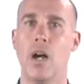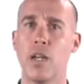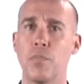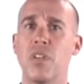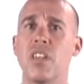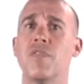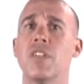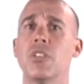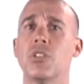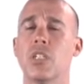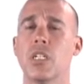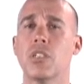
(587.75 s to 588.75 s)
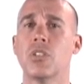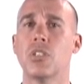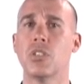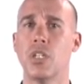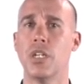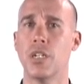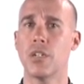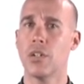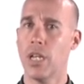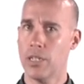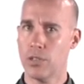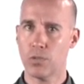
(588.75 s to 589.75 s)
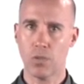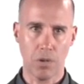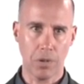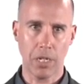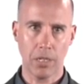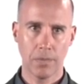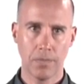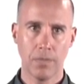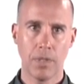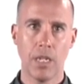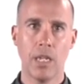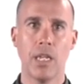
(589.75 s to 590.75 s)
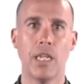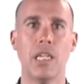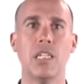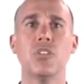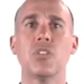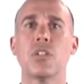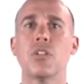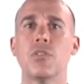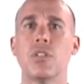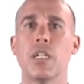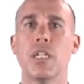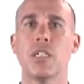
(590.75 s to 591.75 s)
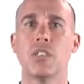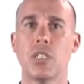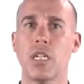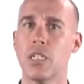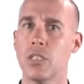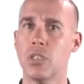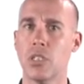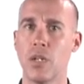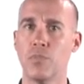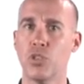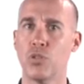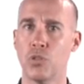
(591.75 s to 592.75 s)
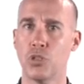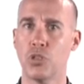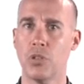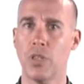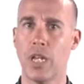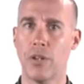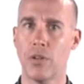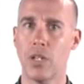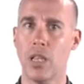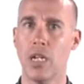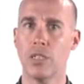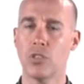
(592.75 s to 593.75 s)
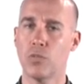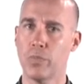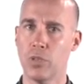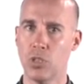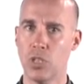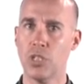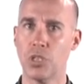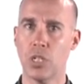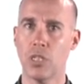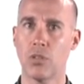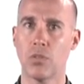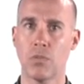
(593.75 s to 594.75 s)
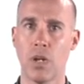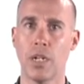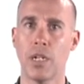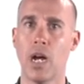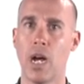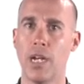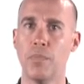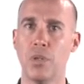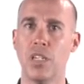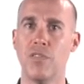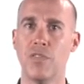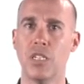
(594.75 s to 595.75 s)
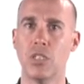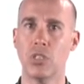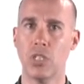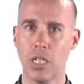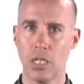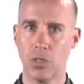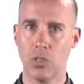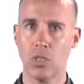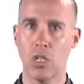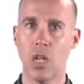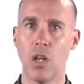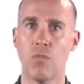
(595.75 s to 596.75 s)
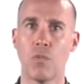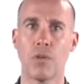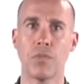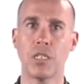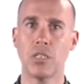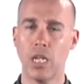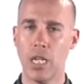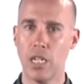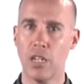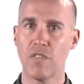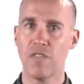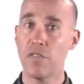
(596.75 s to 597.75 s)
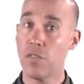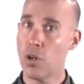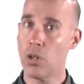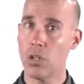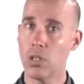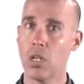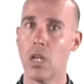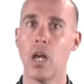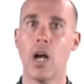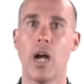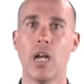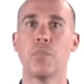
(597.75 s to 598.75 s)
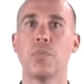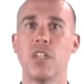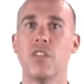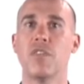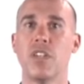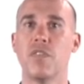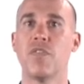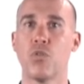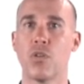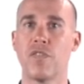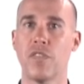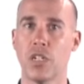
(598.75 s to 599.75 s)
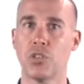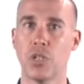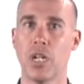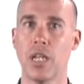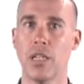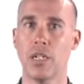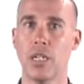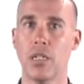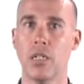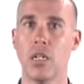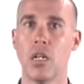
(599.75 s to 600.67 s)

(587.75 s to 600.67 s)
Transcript: IPv6 is here and growing. eSecure Data has taken steps to ensure that our clients are positioned to run IPv6 while retaining full IPv4 functionality.